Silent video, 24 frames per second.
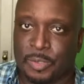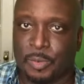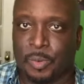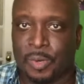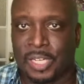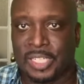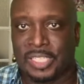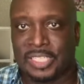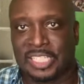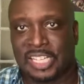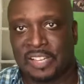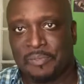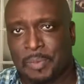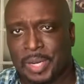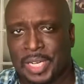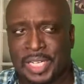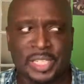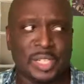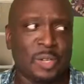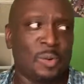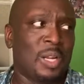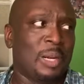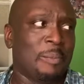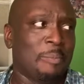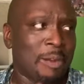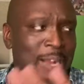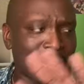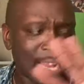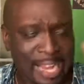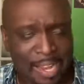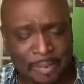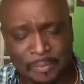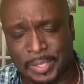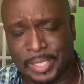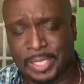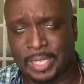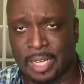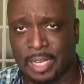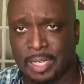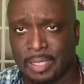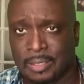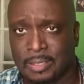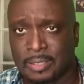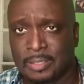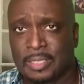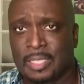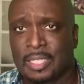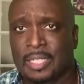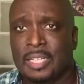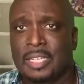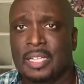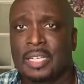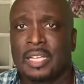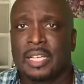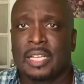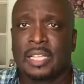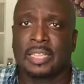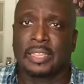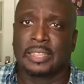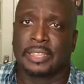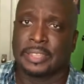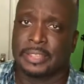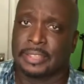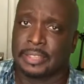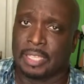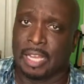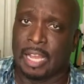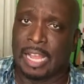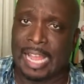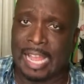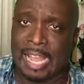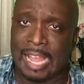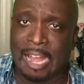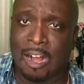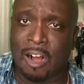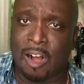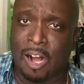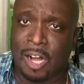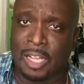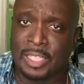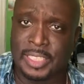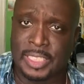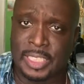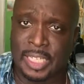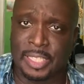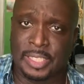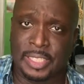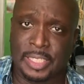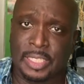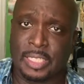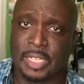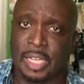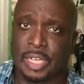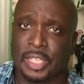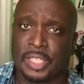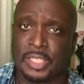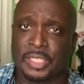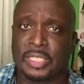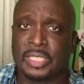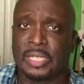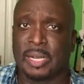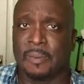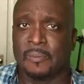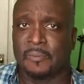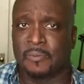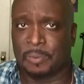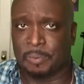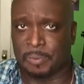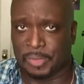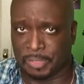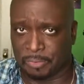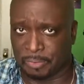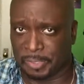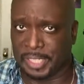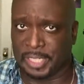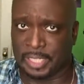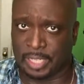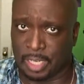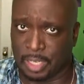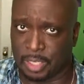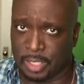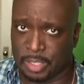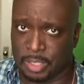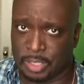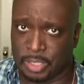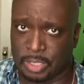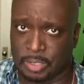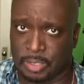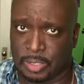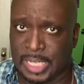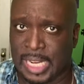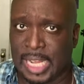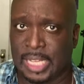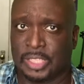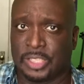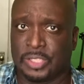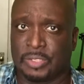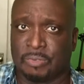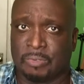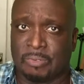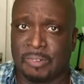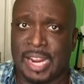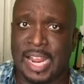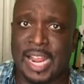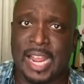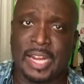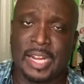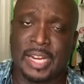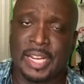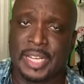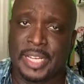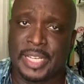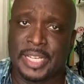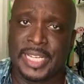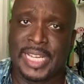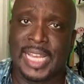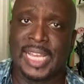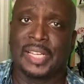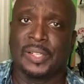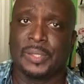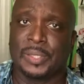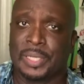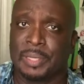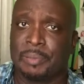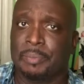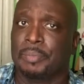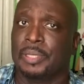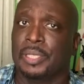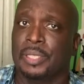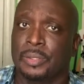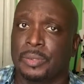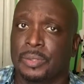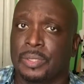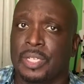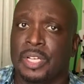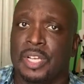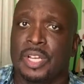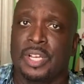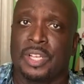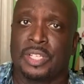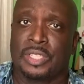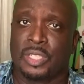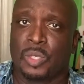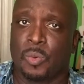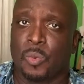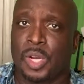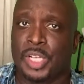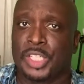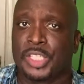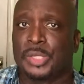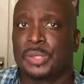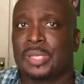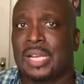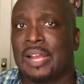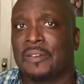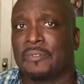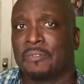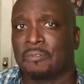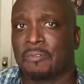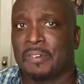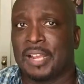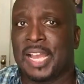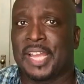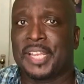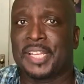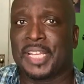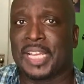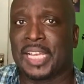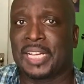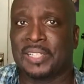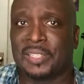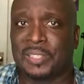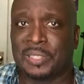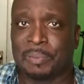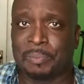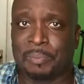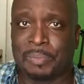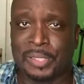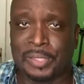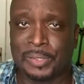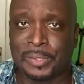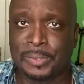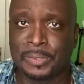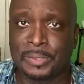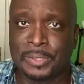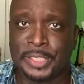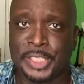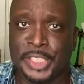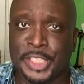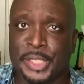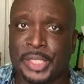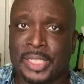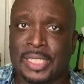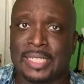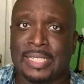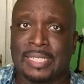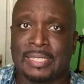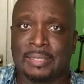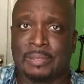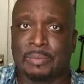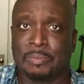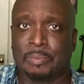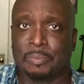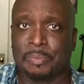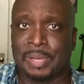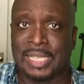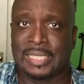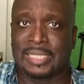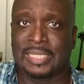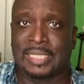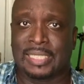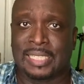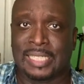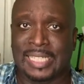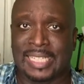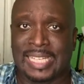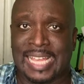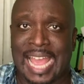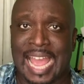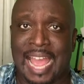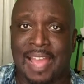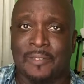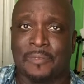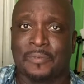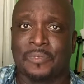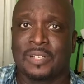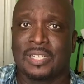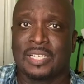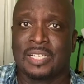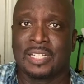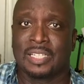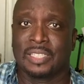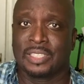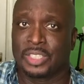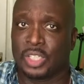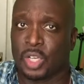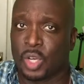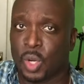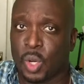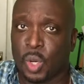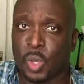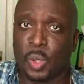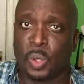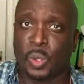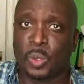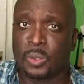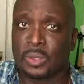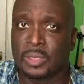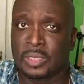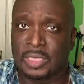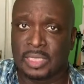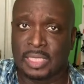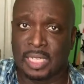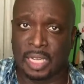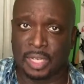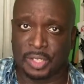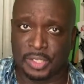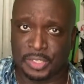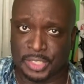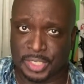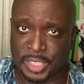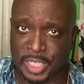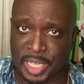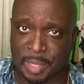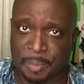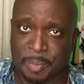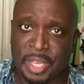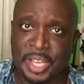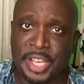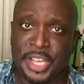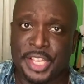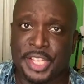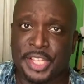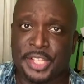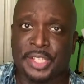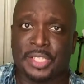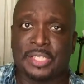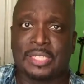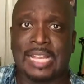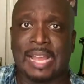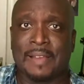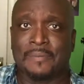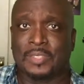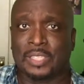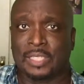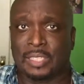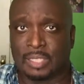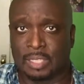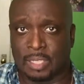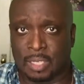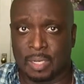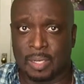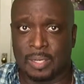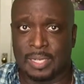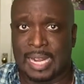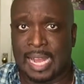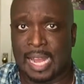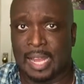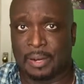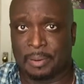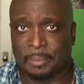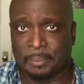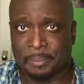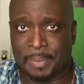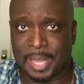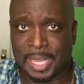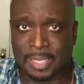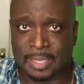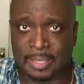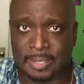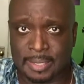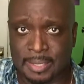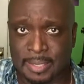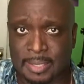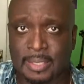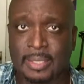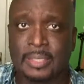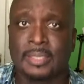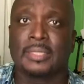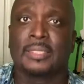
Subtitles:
want to save money, you don't want to buy every colors. All the other colors come from 3 colors. So that's red, yellow, and blue. So once you have red, yellow, and blue, you can basically have the whole color scheme. You just have to learn how to mix